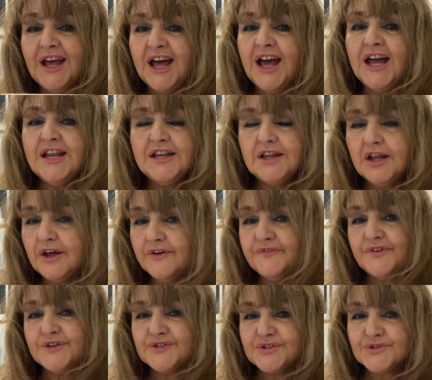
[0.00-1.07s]
I love
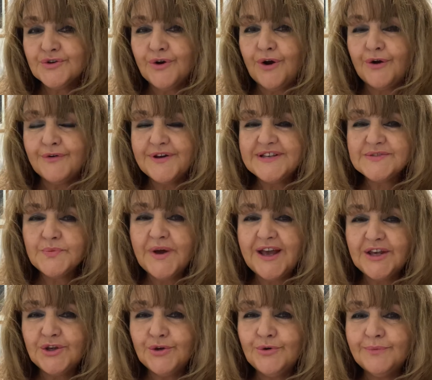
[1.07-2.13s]
stories where
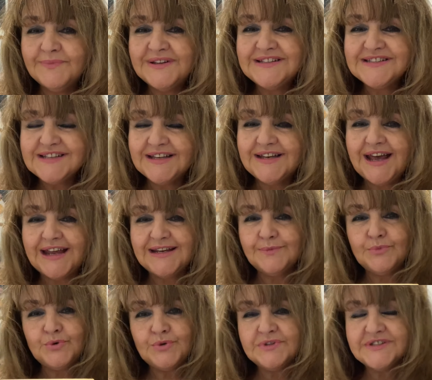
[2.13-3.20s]
humans and
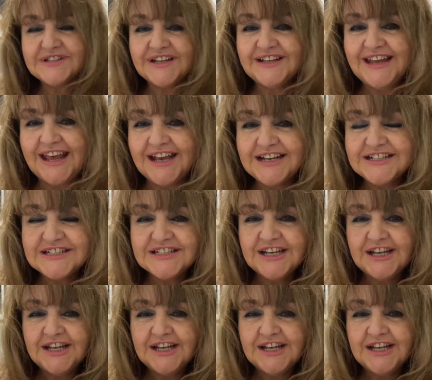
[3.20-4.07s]
animals connect.